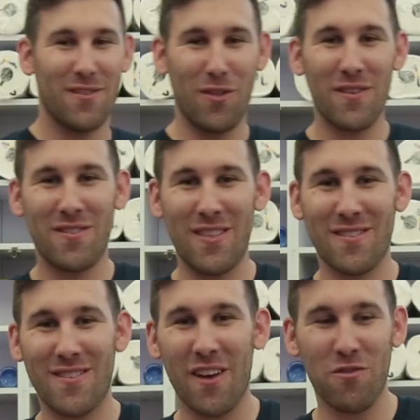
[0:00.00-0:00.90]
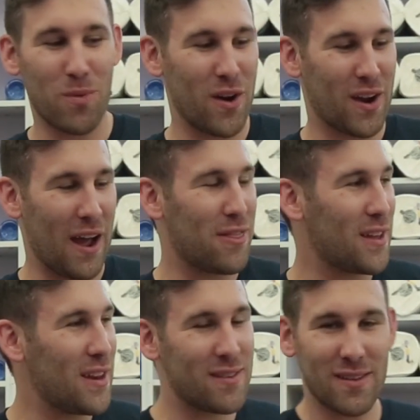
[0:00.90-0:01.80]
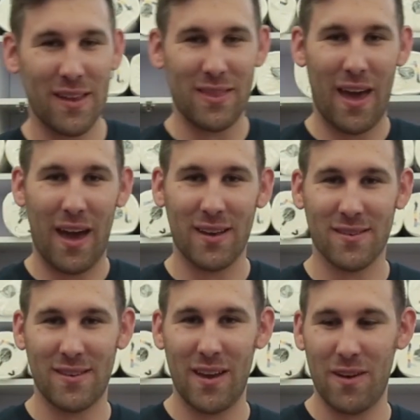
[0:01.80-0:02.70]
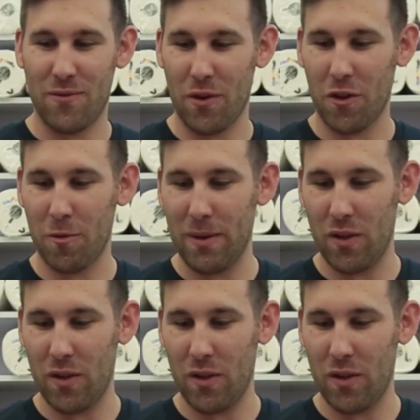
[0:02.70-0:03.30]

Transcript: So this does work. I think you need to let the eggs sit for a little bit